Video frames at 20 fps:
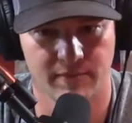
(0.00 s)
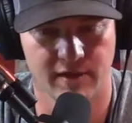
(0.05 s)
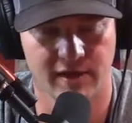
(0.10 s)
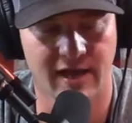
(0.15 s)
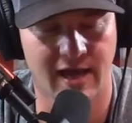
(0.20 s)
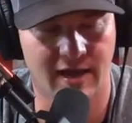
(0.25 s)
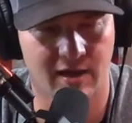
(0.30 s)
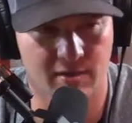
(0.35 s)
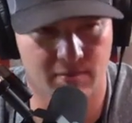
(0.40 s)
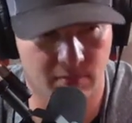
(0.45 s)

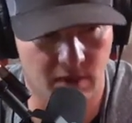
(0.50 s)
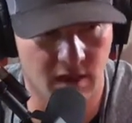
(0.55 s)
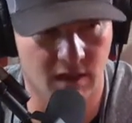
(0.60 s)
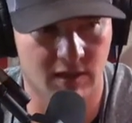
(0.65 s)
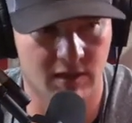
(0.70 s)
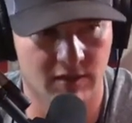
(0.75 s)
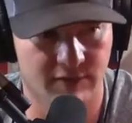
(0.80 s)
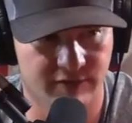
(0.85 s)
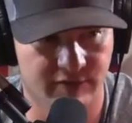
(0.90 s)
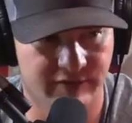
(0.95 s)
kind of the
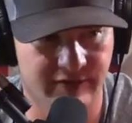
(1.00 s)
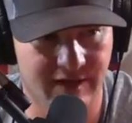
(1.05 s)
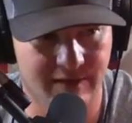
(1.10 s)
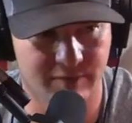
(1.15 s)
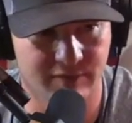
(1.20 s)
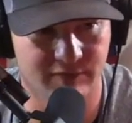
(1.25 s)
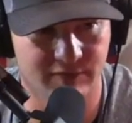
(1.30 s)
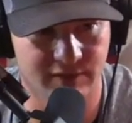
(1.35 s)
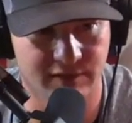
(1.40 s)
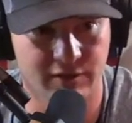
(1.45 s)
model of the type
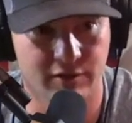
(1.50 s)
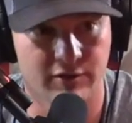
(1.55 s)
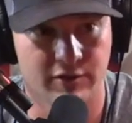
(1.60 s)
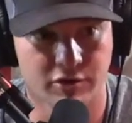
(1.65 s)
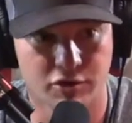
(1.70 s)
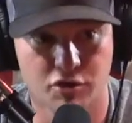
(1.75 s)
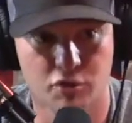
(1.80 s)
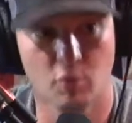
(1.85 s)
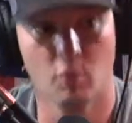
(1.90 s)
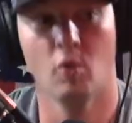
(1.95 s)
of leader that you